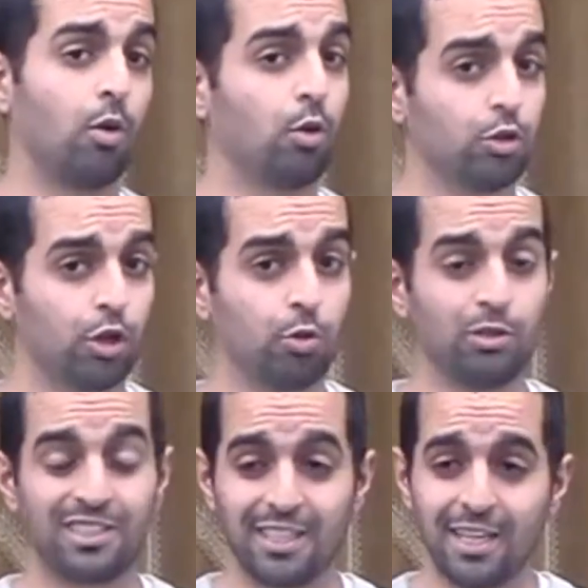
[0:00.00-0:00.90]
older
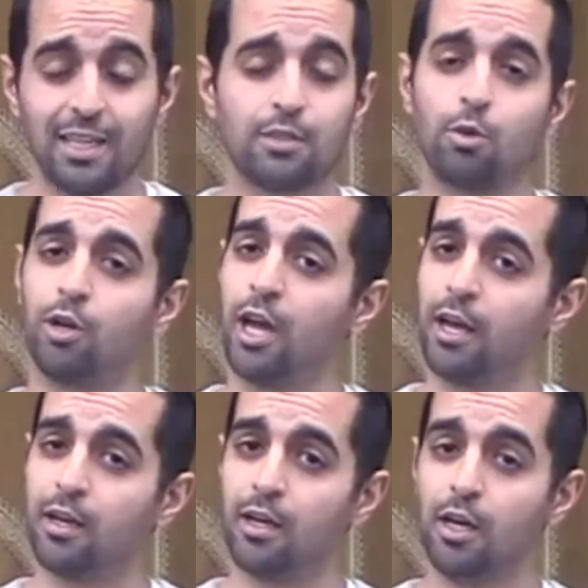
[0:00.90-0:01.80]
who's sitting, it's okay.